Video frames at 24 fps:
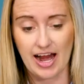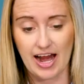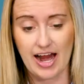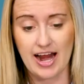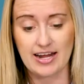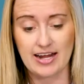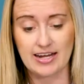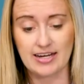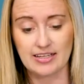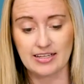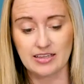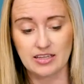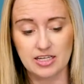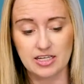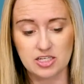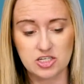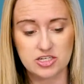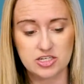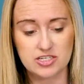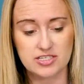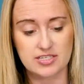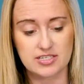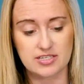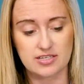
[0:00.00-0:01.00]
And let's
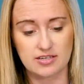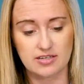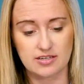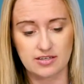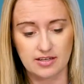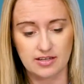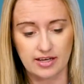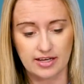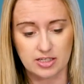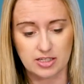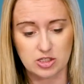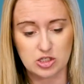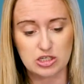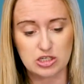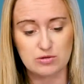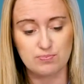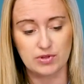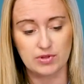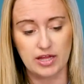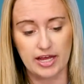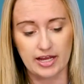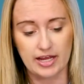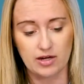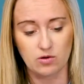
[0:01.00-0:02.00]
just
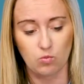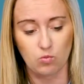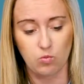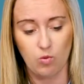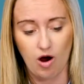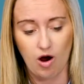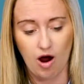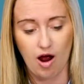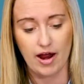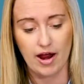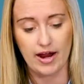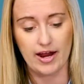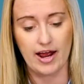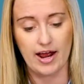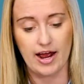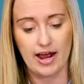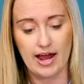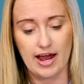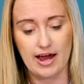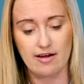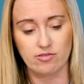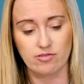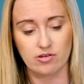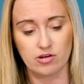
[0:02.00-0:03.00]
explain why I
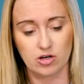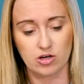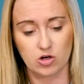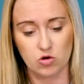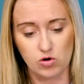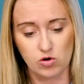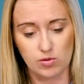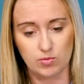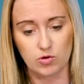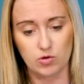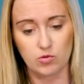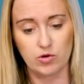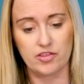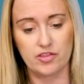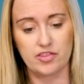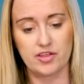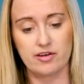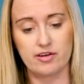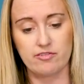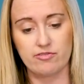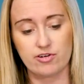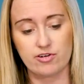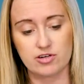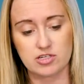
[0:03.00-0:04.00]
have a quibble with
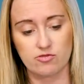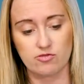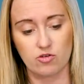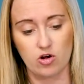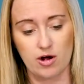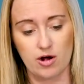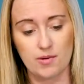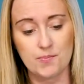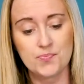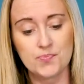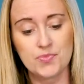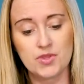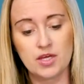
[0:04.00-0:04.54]
it. First of all,